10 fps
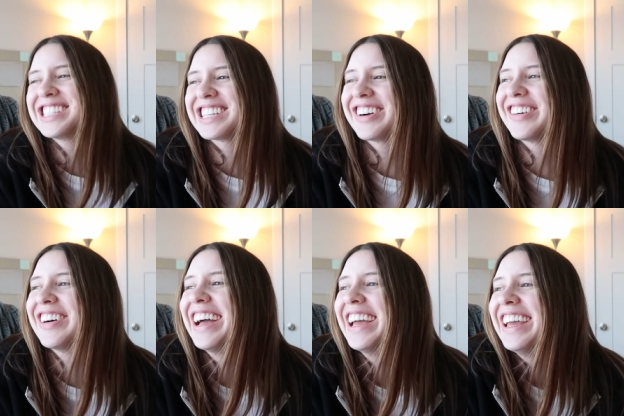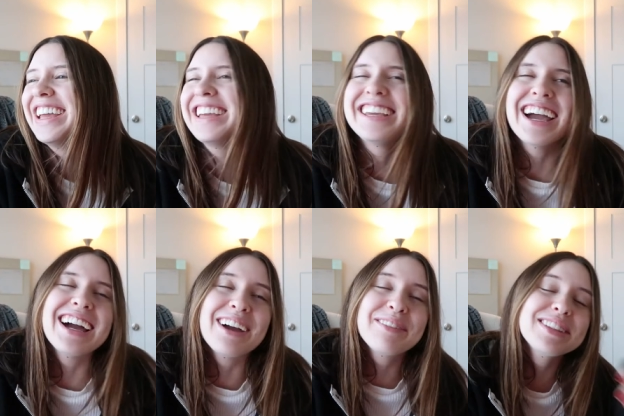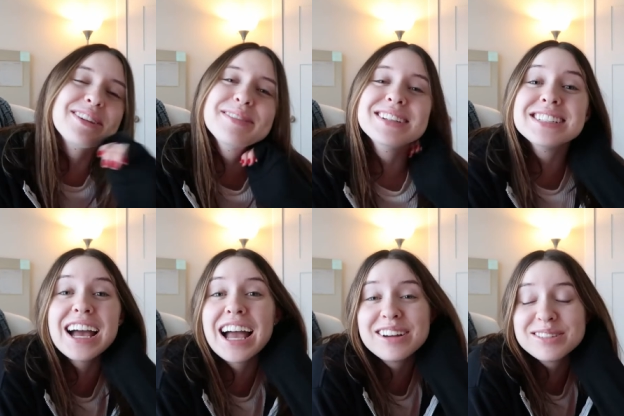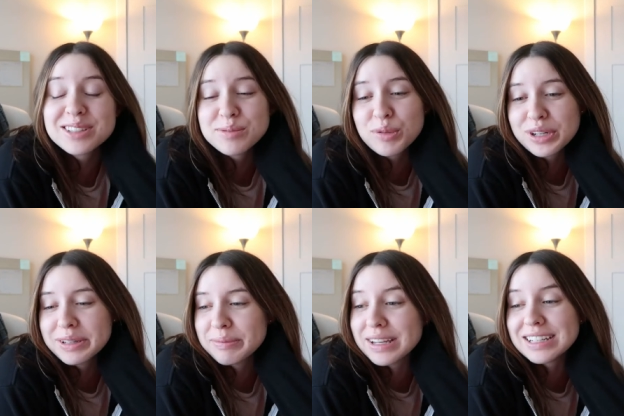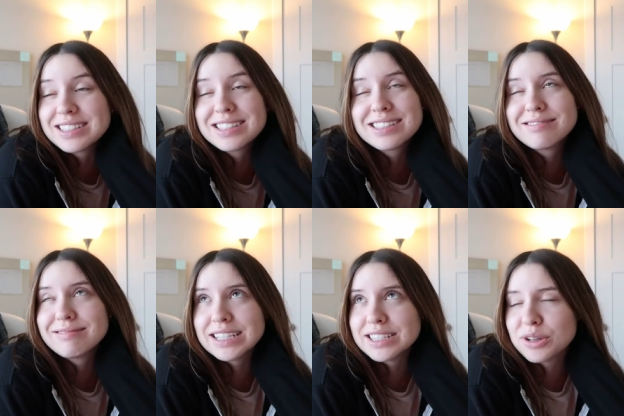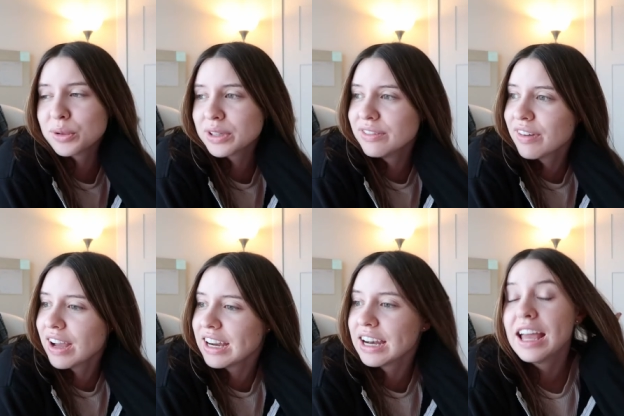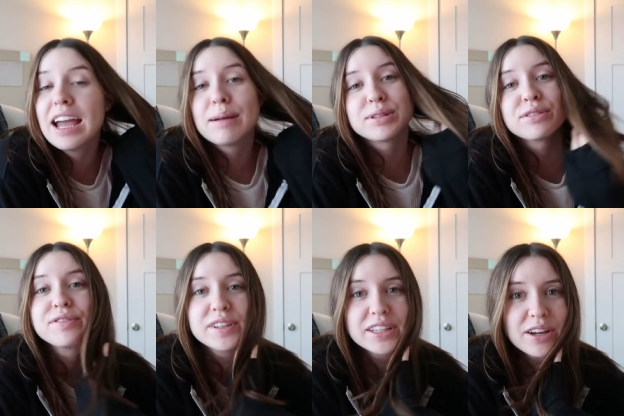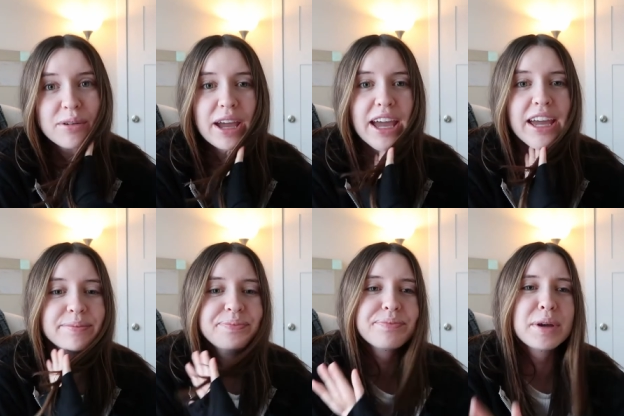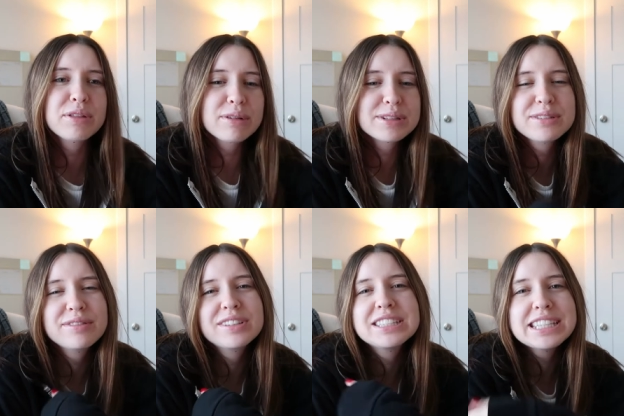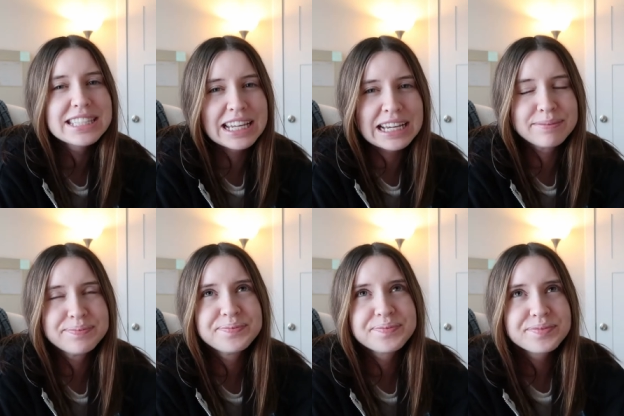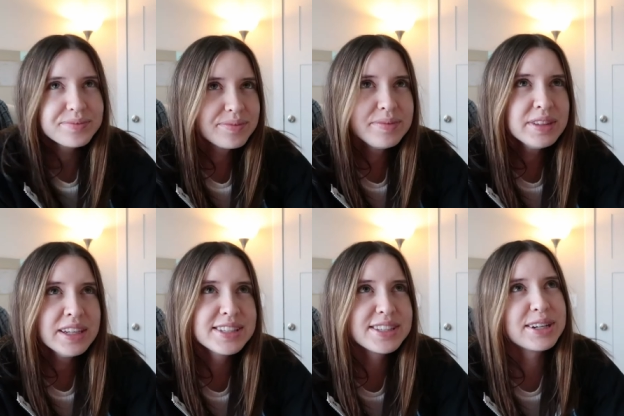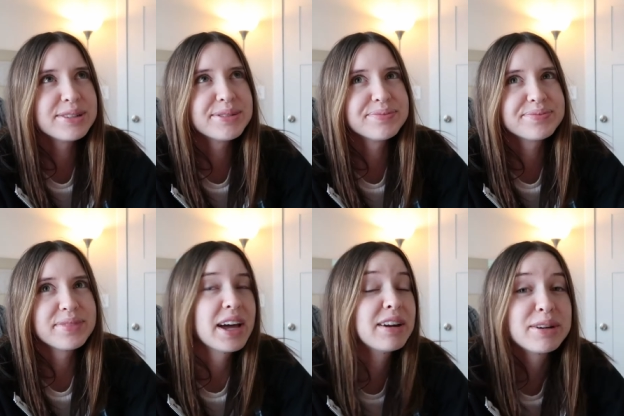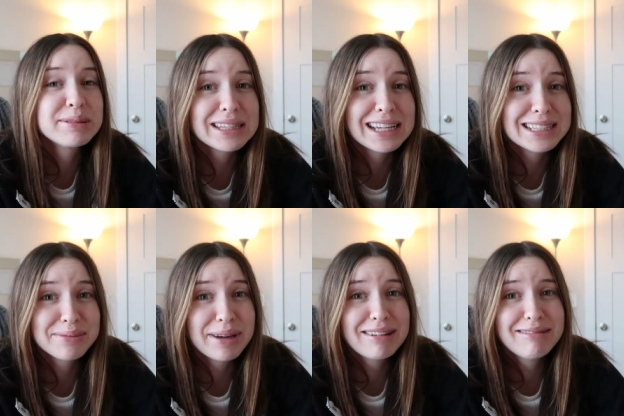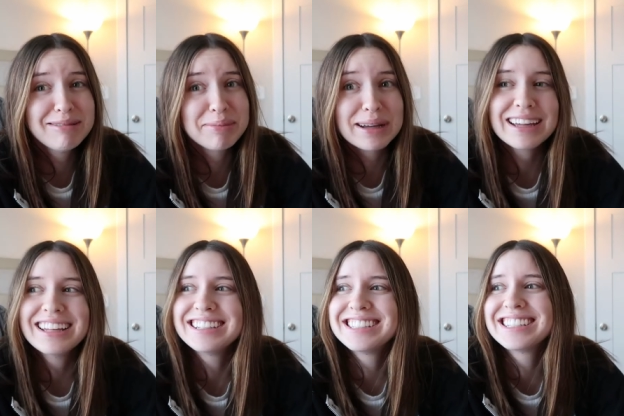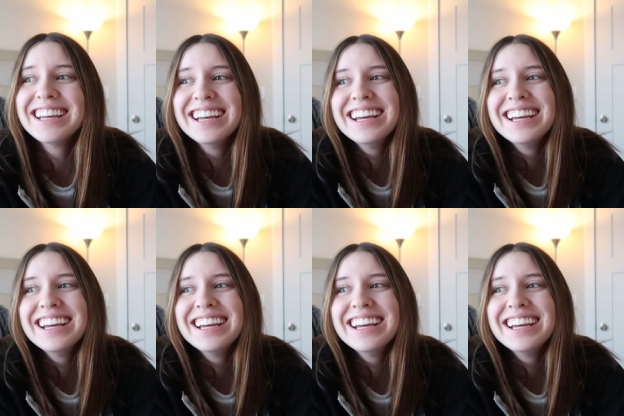So yeah, I'm a little bit tired this morning, but it's totally fine. I'm still feeling okay. My throat still feels the same. So I don't know what that's about, but